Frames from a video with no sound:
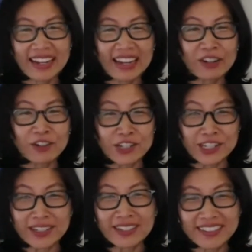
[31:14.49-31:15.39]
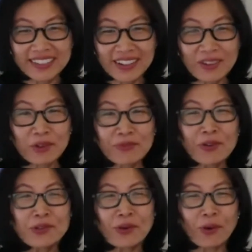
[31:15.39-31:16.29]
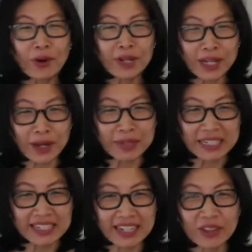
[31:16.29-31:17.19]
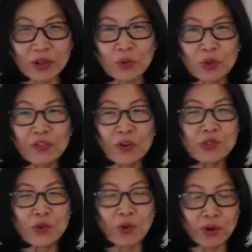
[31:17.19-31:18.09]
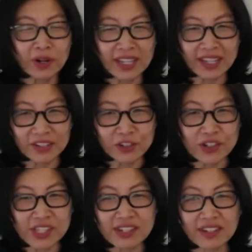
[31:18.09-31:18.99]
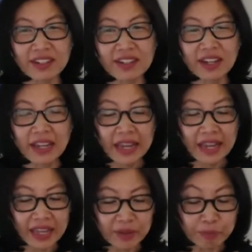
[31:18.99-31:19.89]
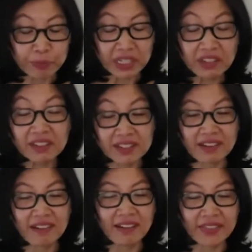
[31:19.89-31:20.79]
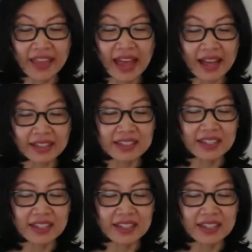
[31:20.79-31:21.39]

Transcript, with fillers: energy where folks are already coming together where folks are already interested and build on that.